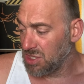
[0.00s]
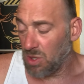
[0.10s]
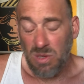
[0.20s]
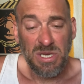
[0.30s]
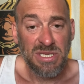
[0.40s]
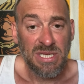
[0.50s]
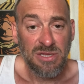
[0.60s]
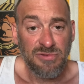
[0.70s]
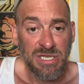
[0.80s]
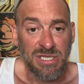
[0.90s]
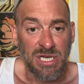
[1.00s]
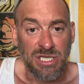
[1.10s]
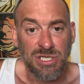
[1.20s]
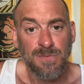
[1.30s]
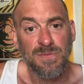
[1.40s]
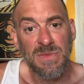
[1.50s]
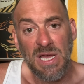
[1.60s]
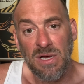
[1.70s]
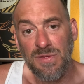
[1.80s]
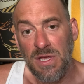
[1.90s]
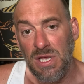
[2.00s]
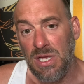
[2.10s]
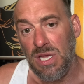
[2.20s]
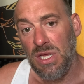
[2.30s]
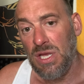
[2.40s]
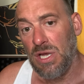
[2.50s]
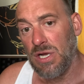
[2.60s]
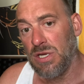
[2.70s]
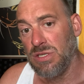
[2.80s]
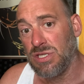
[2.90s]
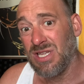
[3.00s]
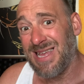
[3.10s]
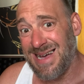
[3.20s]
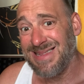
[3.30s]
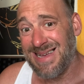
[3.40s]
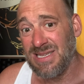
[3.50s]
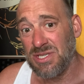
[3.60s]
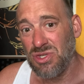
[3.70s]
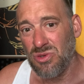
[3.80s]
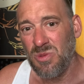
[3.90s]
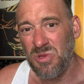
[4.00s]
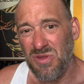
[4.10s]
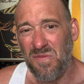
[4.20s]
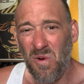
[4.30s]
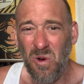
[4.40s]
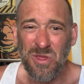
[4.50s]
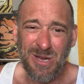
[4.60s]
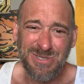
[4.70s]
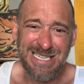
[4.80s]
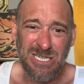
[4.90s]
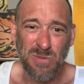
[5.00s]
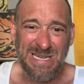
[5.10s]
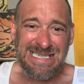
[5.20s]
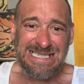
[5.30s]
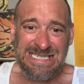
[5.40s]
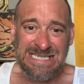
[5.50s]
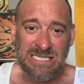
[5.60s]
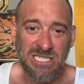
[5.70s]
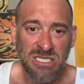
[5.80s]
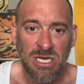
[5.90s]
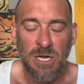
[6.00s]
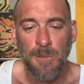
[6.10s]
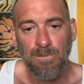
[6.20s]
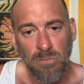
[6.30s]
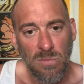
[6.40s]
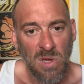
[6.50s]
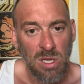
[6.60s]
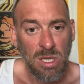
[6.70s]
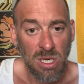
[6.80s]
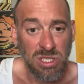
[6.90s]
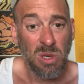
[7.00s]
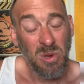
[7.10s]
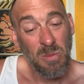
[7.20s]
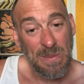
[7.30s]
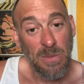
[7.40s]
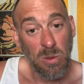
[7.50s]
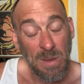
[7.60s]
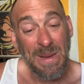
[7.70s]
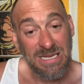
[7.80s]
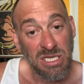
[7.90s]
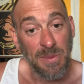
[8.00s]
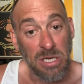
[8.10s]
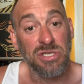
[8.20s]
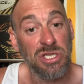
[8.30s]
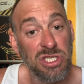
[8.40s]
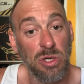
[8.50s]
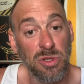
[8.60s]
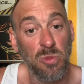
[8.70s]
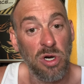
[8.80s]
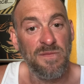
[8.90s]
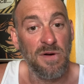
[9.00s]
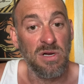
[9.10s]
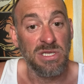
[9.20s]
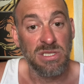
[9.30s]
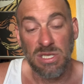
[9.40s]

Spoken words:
I went and did the research. Now, that story with the 4, that was a little bit, you know, so I went back to the post and I told them what I find.